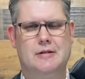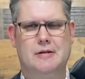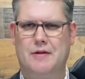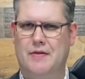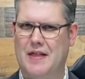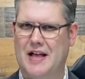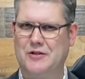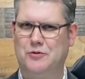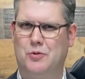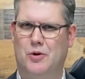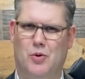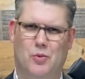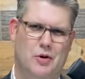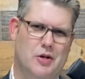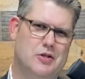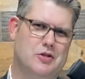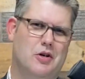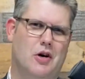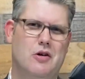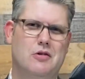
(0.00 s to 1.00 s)
And that's what I
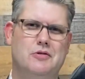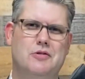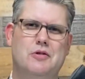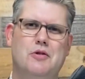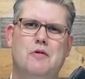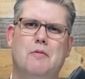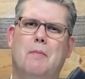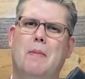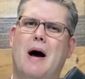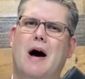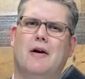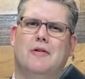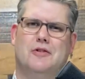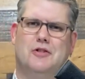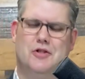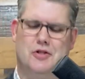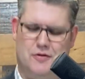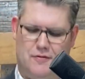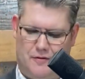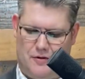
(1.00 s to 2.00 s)
want to talk to you about
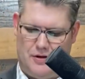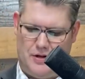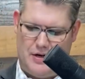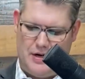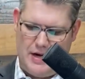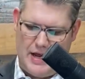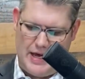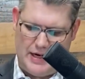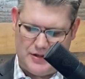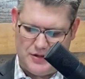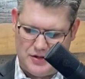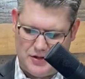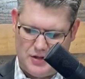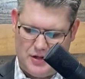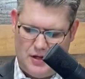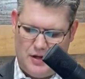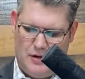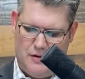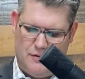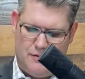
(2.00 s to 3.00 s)
just for the next
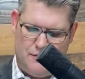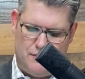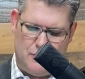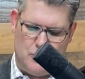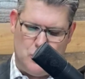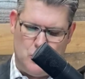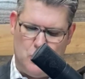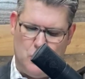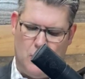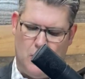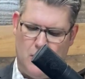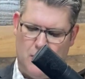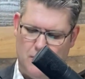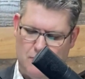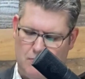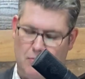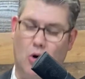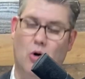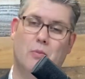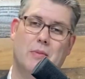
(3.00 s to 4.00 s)
few
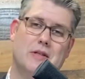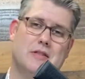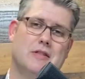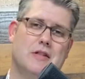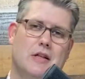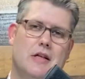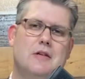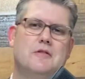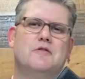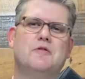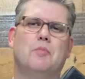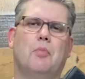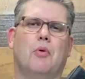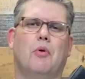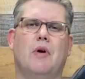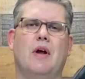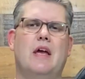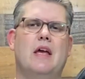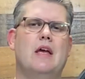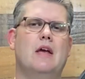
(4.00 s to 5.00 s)
moments. Let's
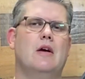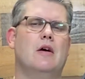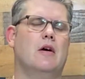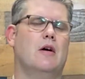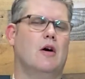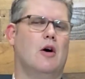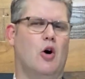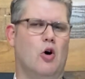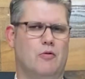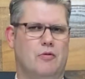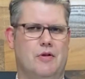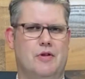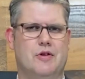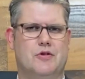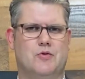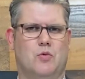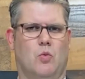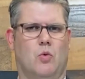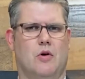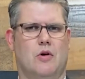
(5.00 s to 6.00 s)
pray over
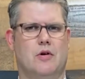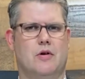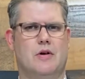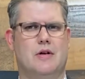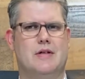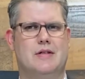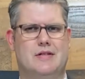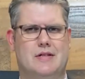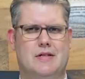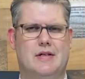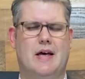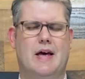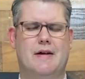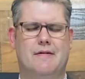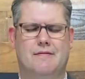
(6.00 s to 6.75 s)
this word today.